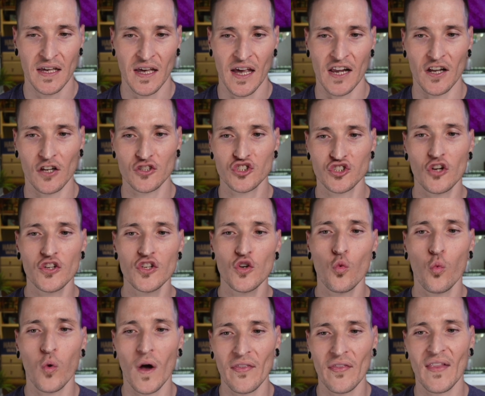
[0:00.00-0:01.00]
And I'll show you
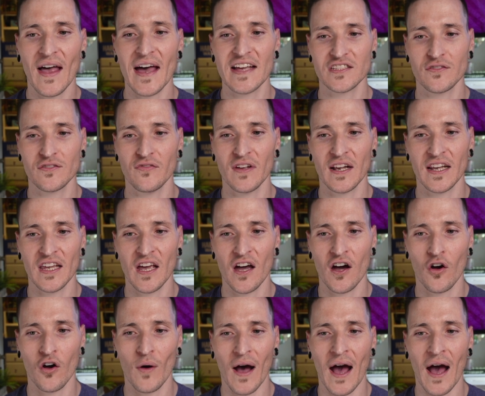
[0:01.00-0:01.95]
one last video.